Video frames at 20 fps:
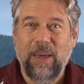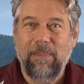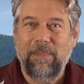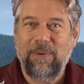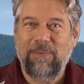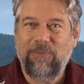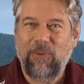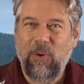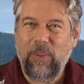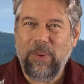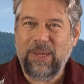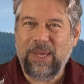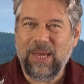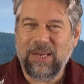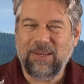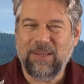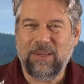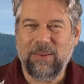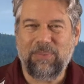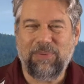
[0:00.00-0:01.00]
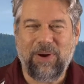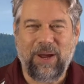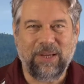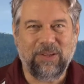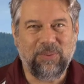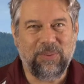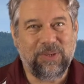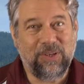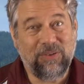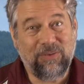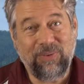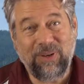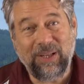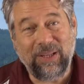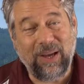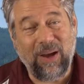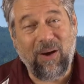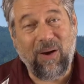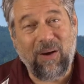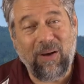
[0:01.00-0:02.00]
before we get to the price, which is
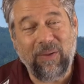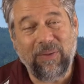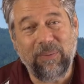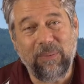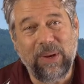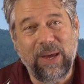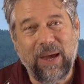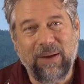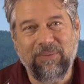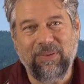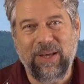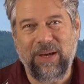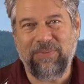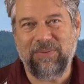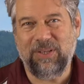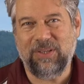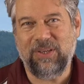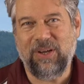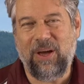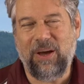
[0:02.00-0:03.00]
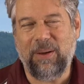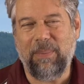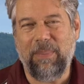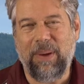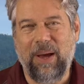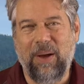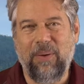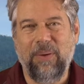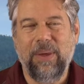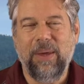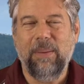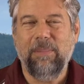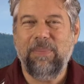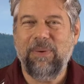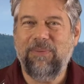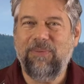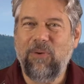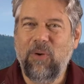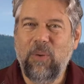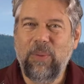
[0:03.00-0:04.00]
really all that we have left to talk about,
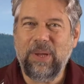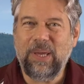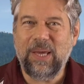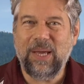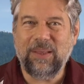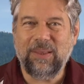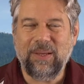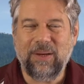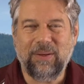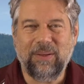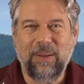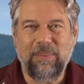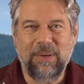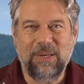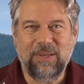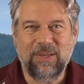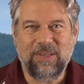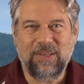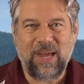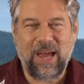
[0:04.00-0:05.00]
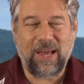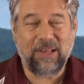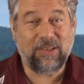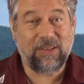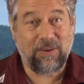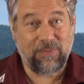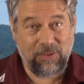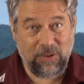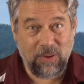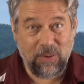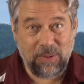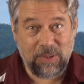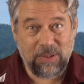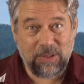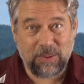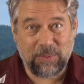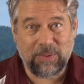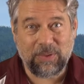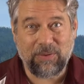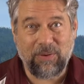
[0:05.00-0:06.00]
before we get there, let me just ask if you can
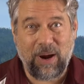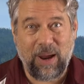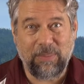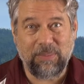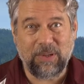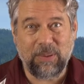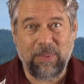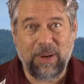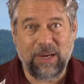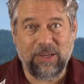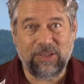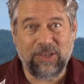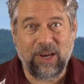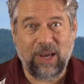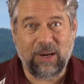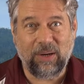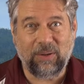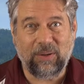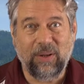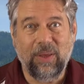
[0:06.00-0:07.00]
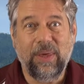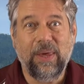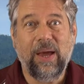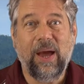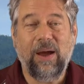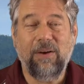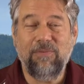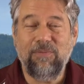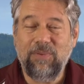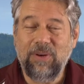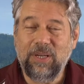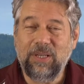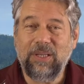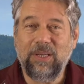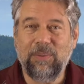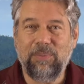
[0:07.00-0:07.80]
subscribe to my channel. I really